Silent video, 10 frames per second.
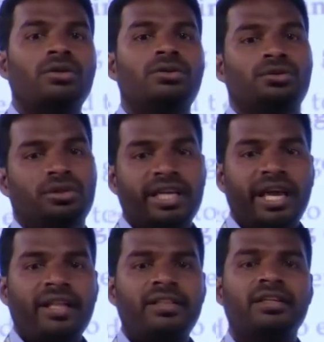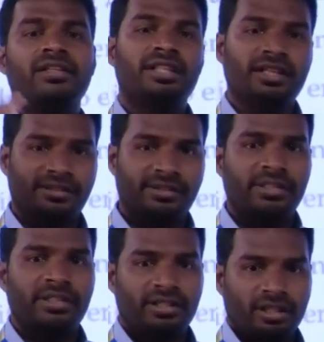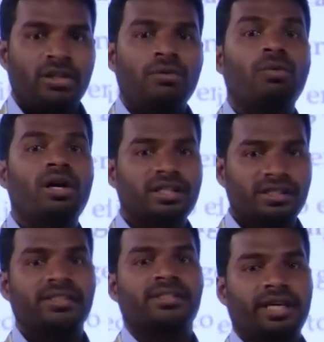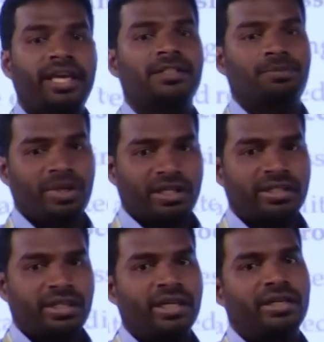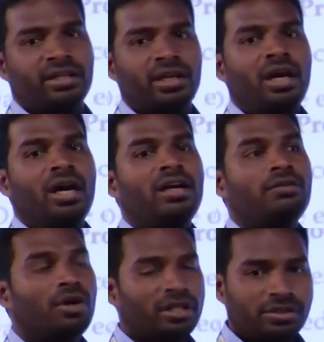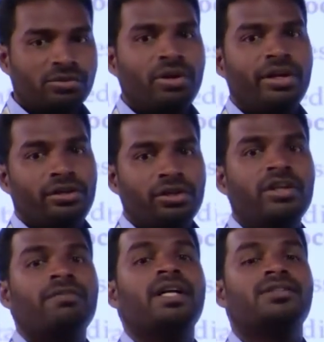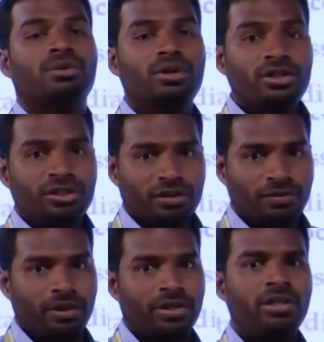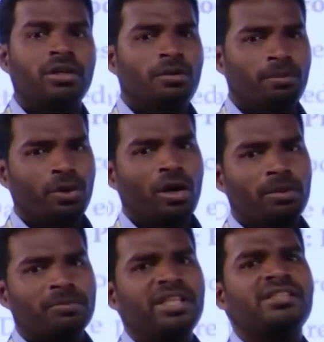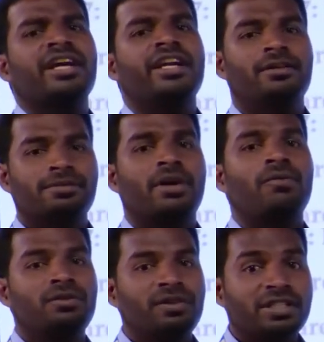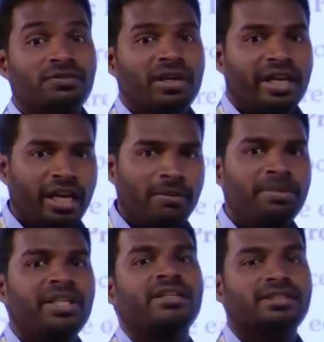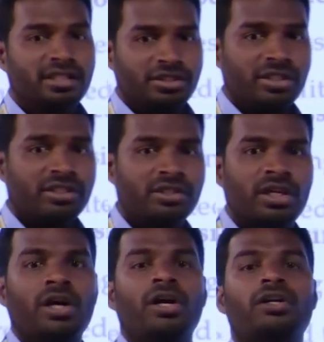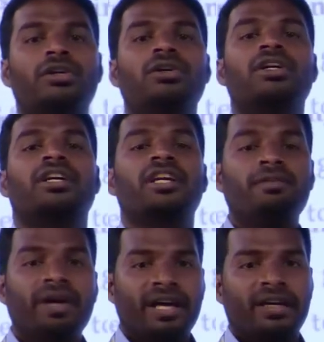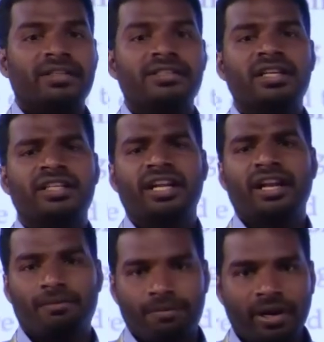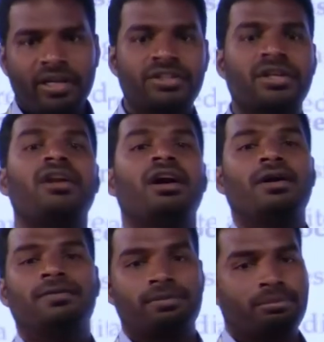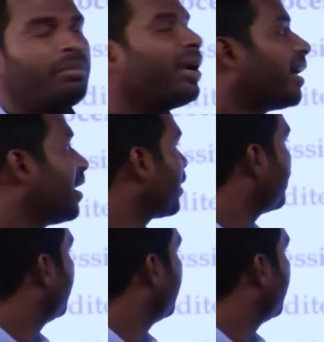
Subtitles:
to gather the result, what is expected and what is going to give a solution for the problem. These kind of softwares will help the researchers to give a result in a fraction of manner.